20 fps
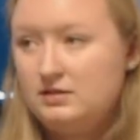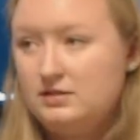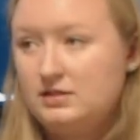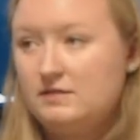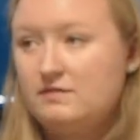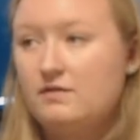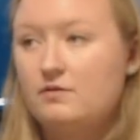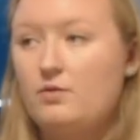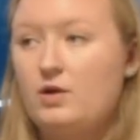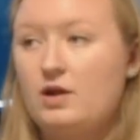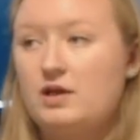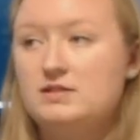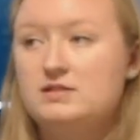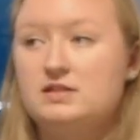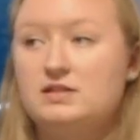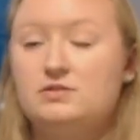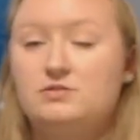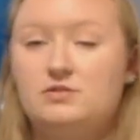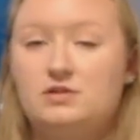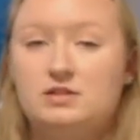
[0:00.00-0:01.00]
Different ways
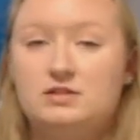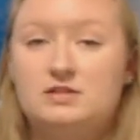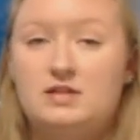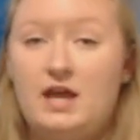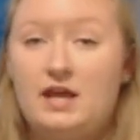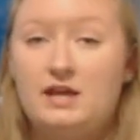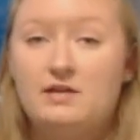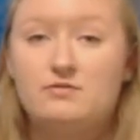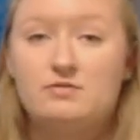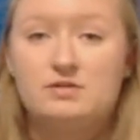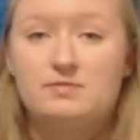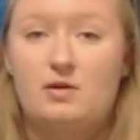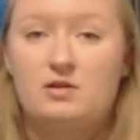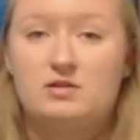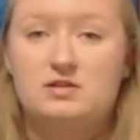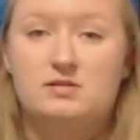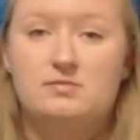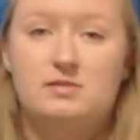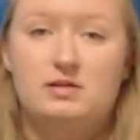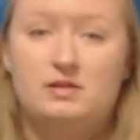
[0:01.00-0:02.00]
that you can take
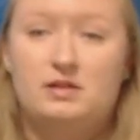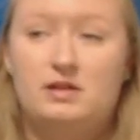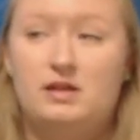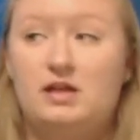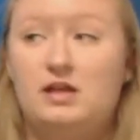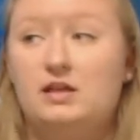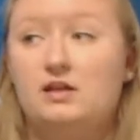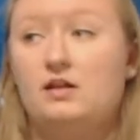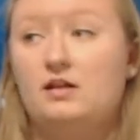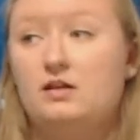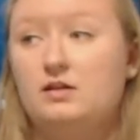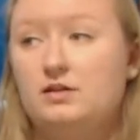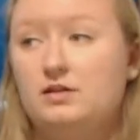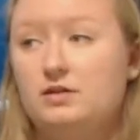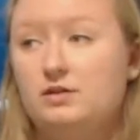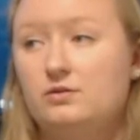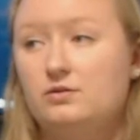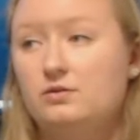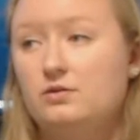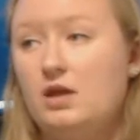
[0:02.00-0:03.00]
responsibility
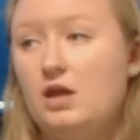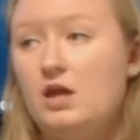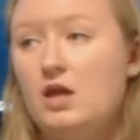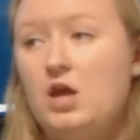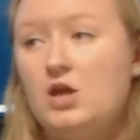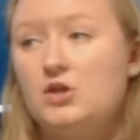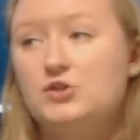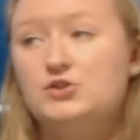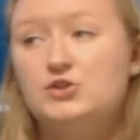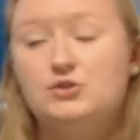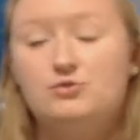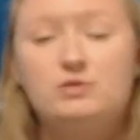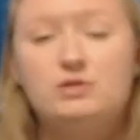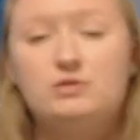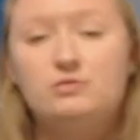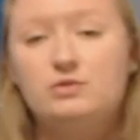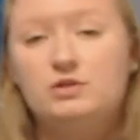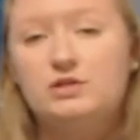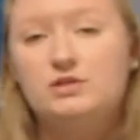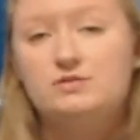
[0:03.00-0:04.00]
include
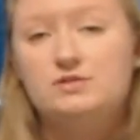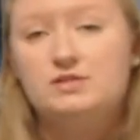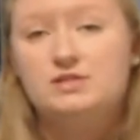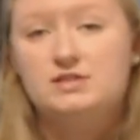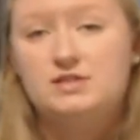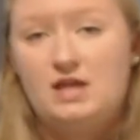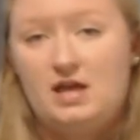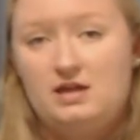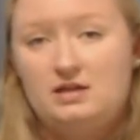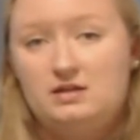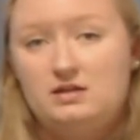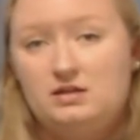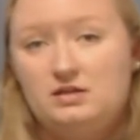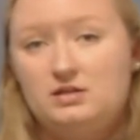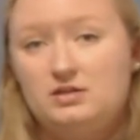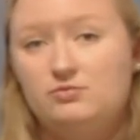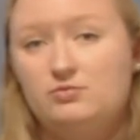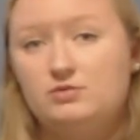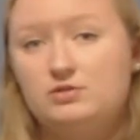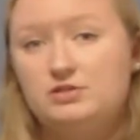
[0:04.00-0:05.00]
doing what you said
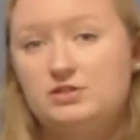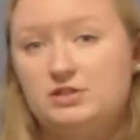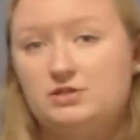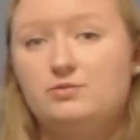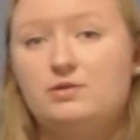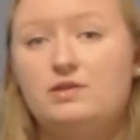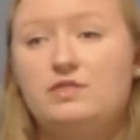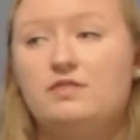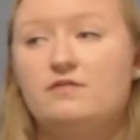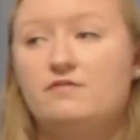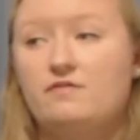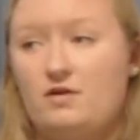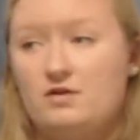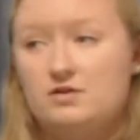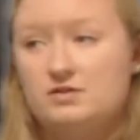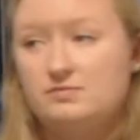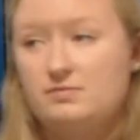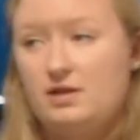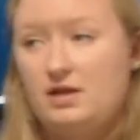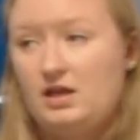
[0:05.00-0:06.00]
you would do in the
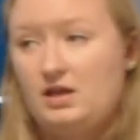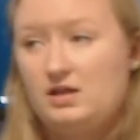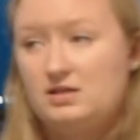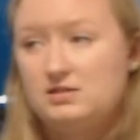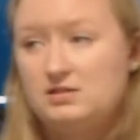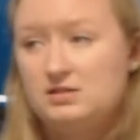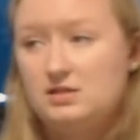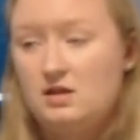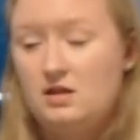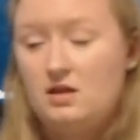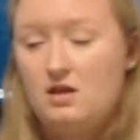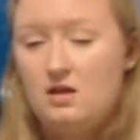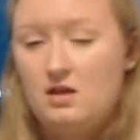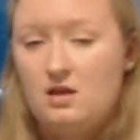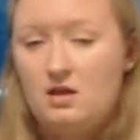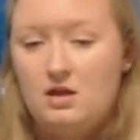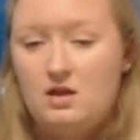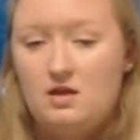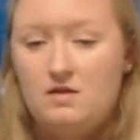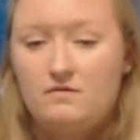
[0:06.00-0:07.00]
first place.
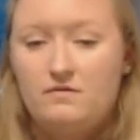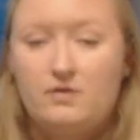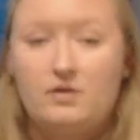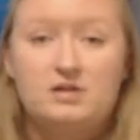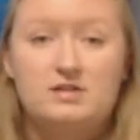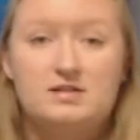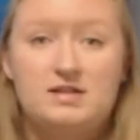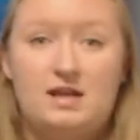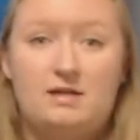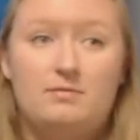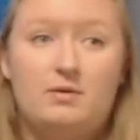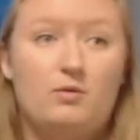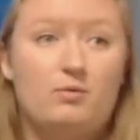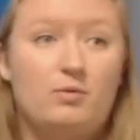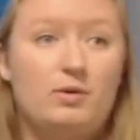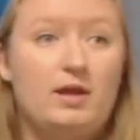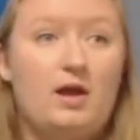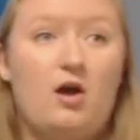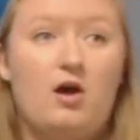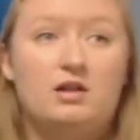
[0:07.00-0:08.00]
For example,
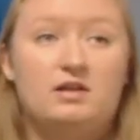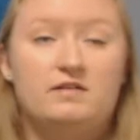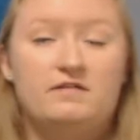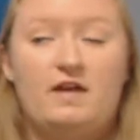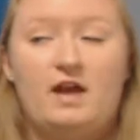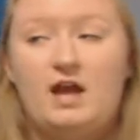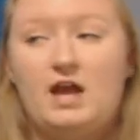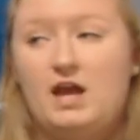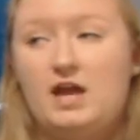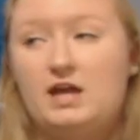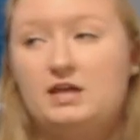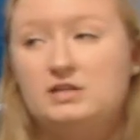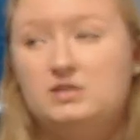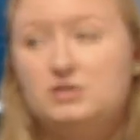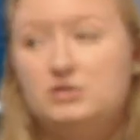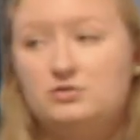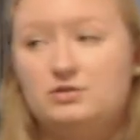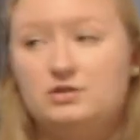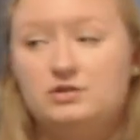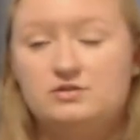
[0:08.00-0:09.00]
we all have had
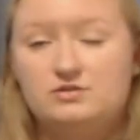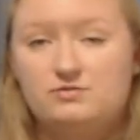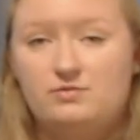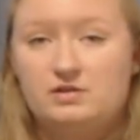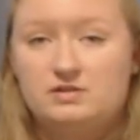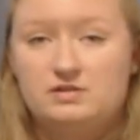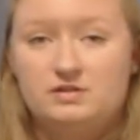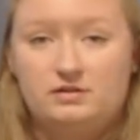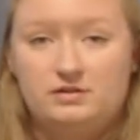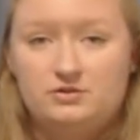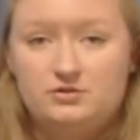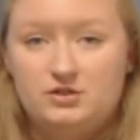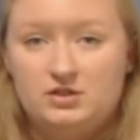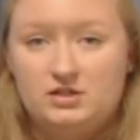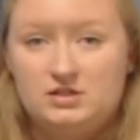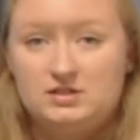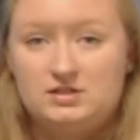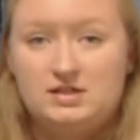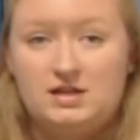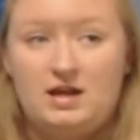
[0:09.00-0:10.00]
New Year's
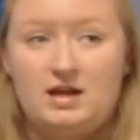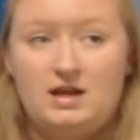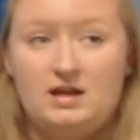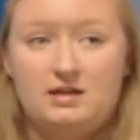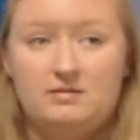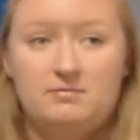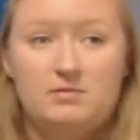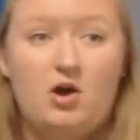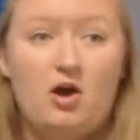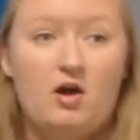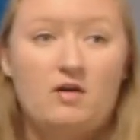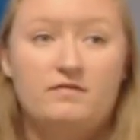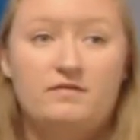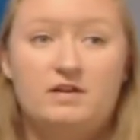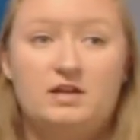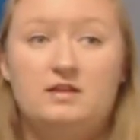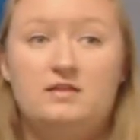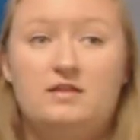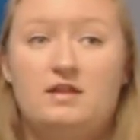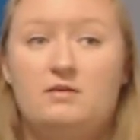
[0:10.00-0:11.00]
resolutions, and I am
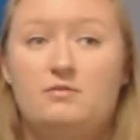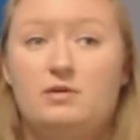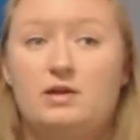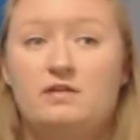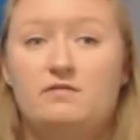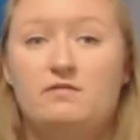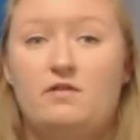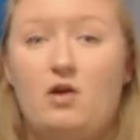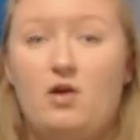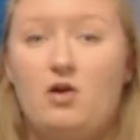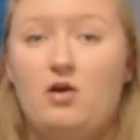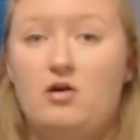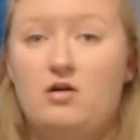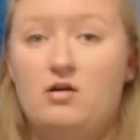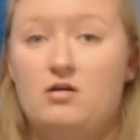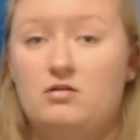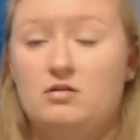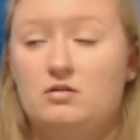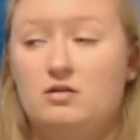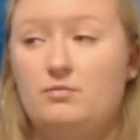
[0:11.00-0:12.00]
confident that we have
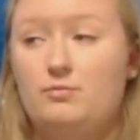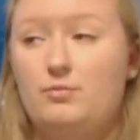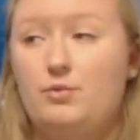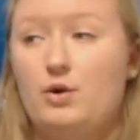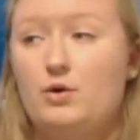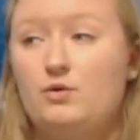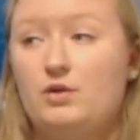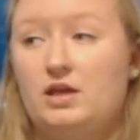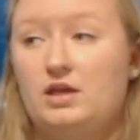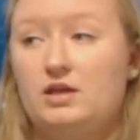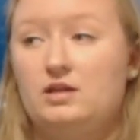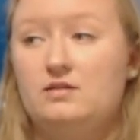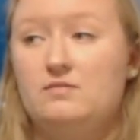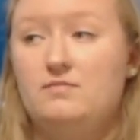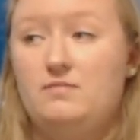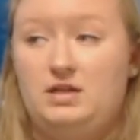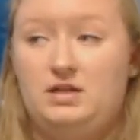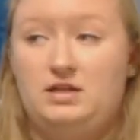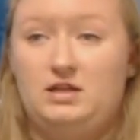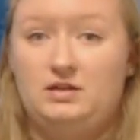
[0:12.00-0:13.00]
all broken
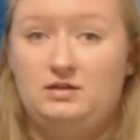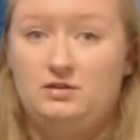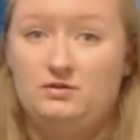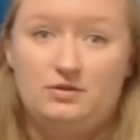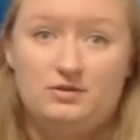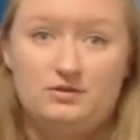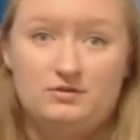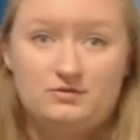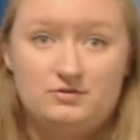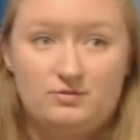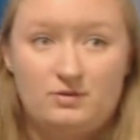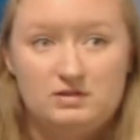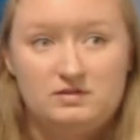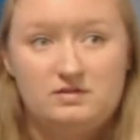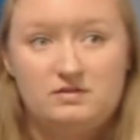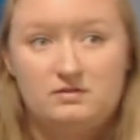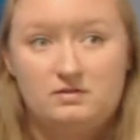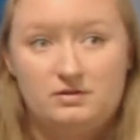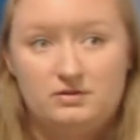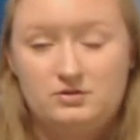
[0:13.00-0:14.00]
many New Year's
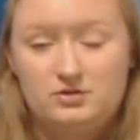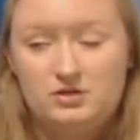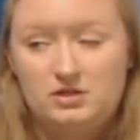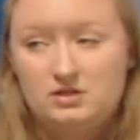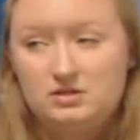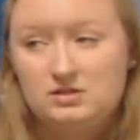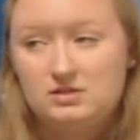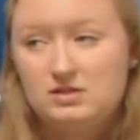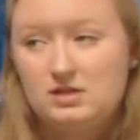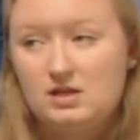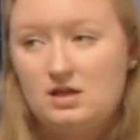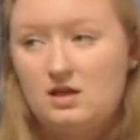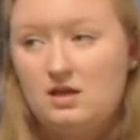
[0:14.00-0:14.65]
resolutions.